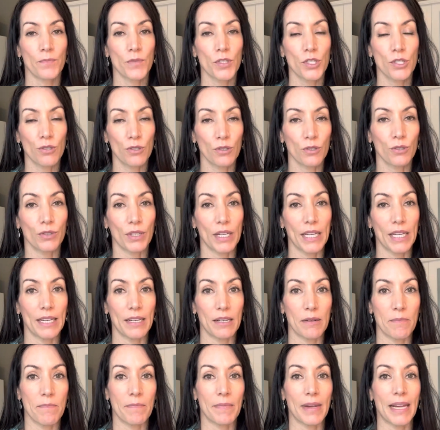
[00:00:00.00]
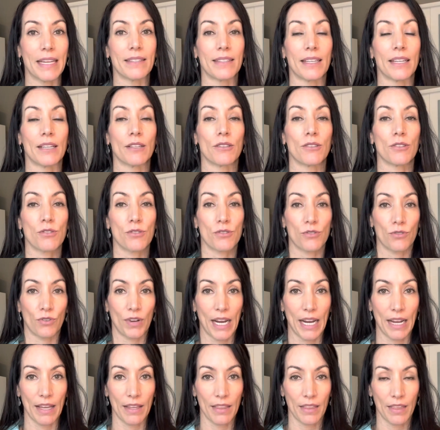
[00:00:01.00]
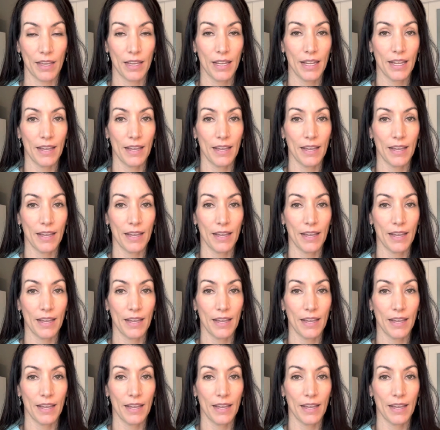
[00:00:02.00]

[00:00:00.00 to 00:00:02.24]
to create an amazing strength.